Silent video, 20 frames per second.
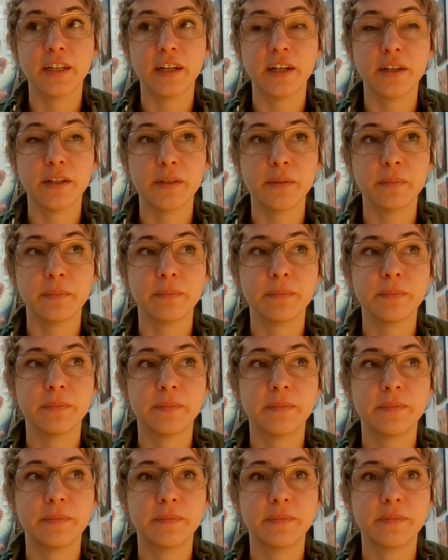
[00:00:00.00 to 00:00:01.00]

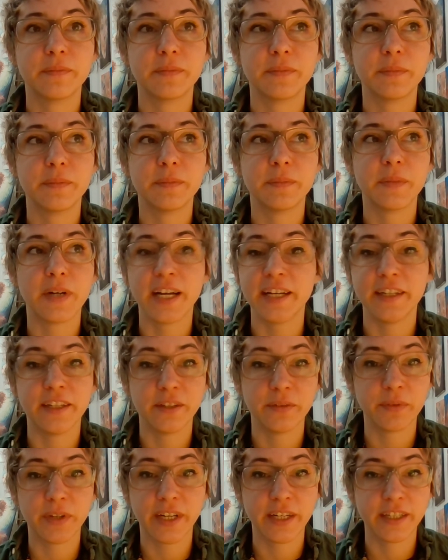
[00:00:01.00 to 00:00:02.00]
I
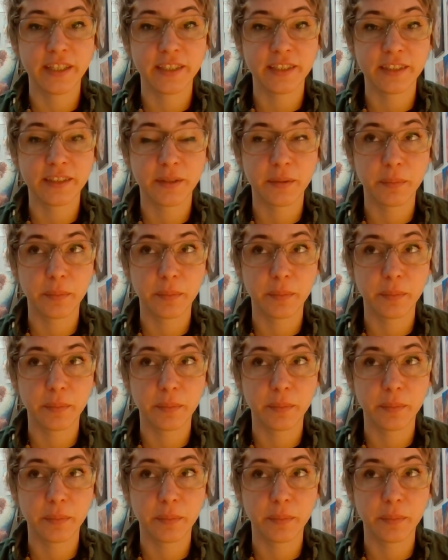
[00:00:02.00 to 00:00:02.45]
didn't write it.